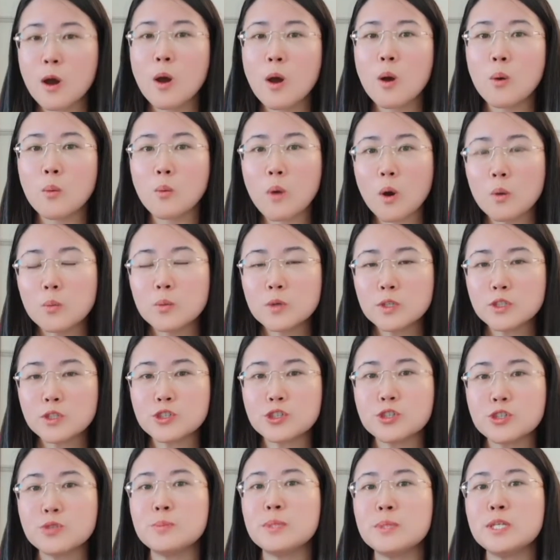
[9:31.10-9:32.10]
what would
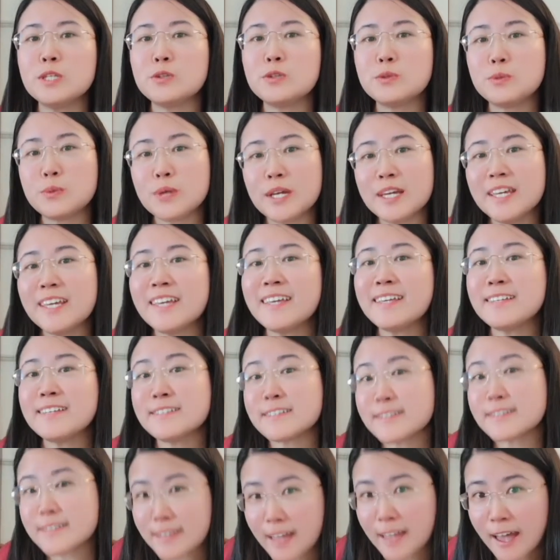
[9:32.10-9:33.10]
you be doing
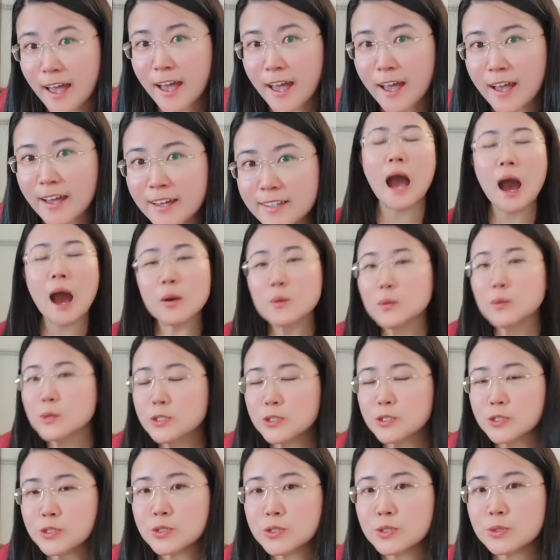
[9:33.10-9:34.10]
instead? How
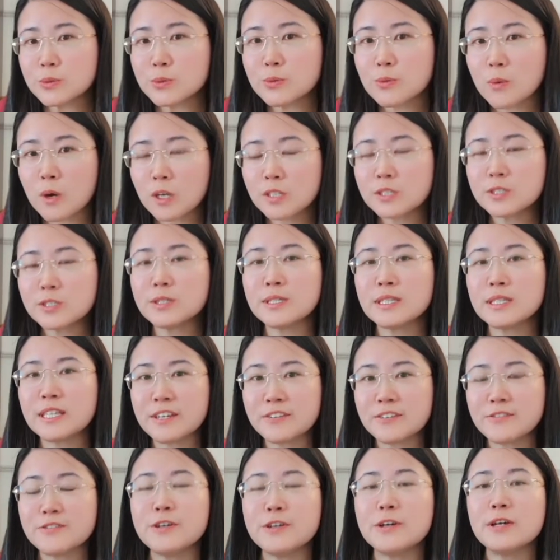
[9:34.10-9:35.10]
would you want to
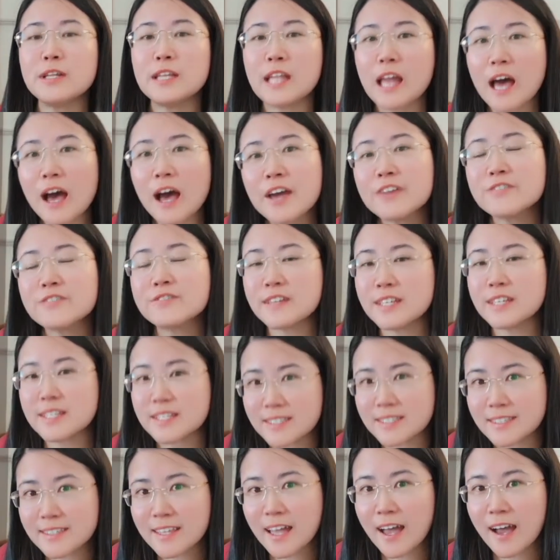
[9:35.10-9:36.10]
live your life
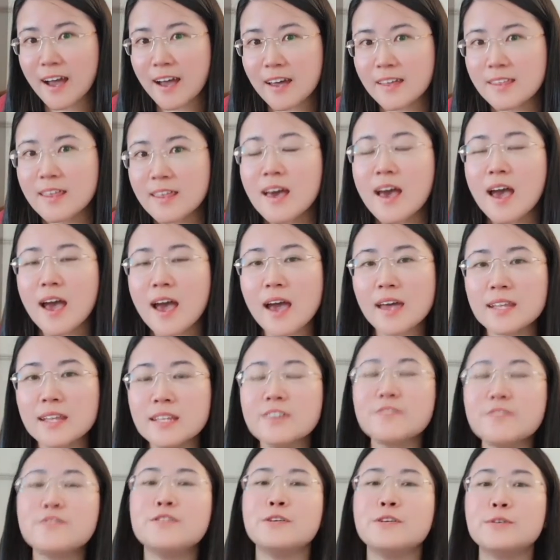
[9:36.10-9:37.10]
instead? And
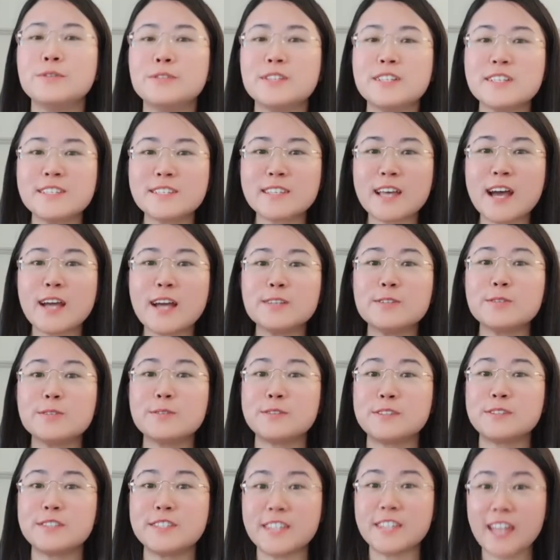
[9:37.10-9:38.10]
if you decide to
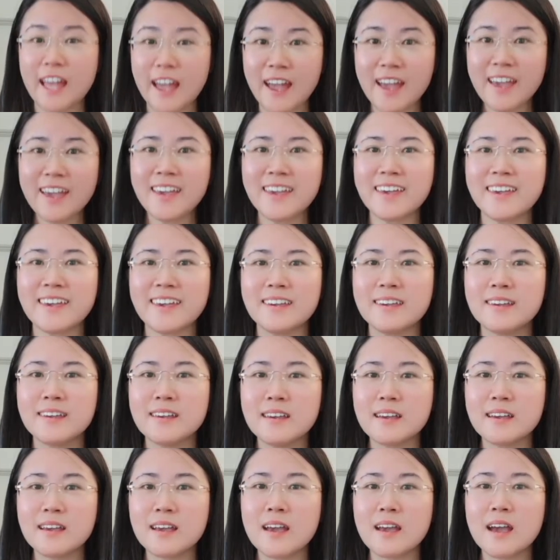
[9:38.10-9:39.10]
stay,
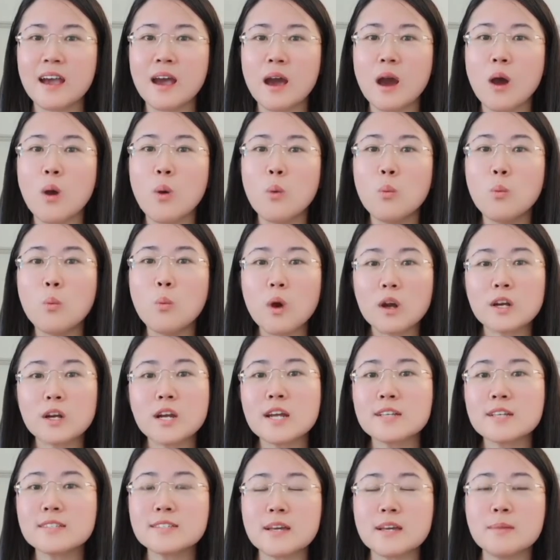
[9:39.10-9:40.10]
what
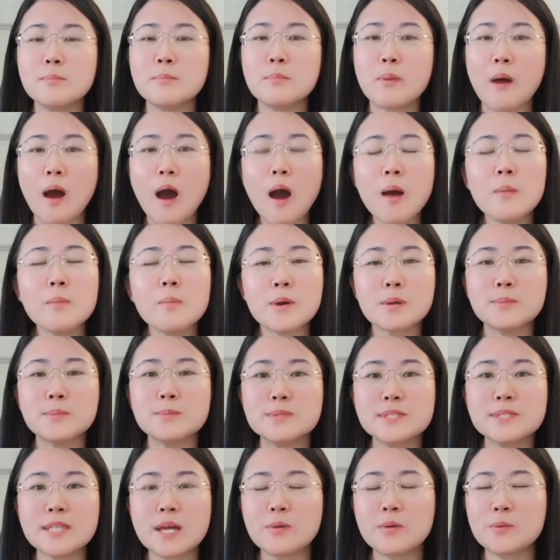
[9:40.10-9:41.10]
are some
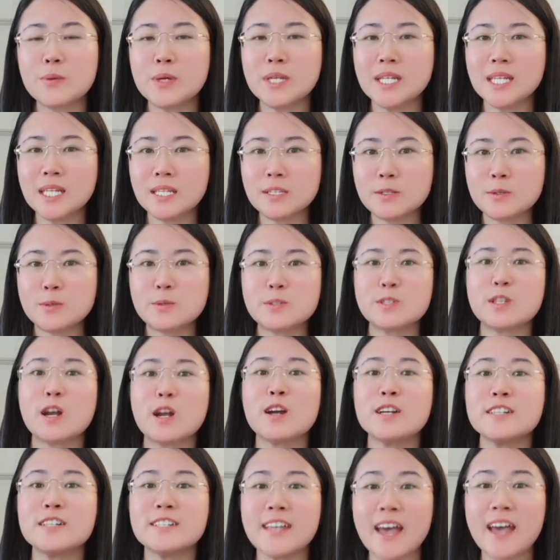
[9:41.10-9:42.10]
problems that we need to
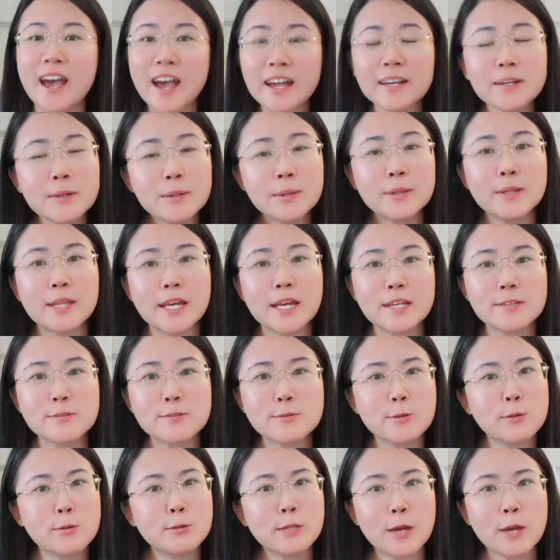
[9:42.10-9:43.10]
start tackling
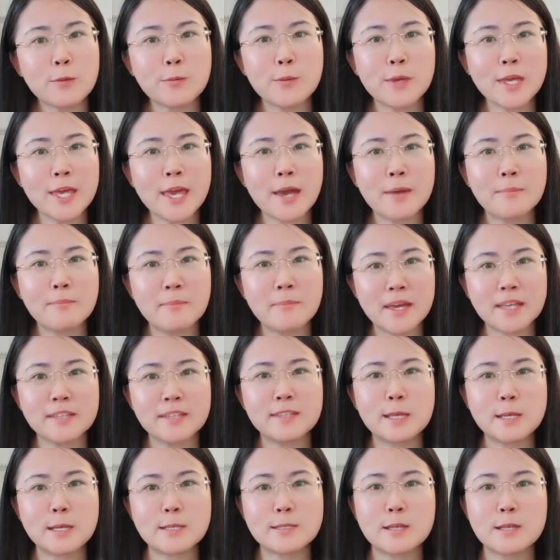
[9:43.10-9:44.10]
so that we can make
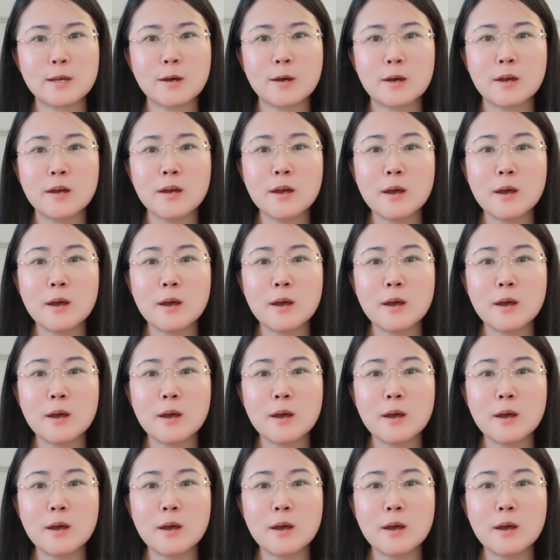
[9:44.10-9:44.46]
this a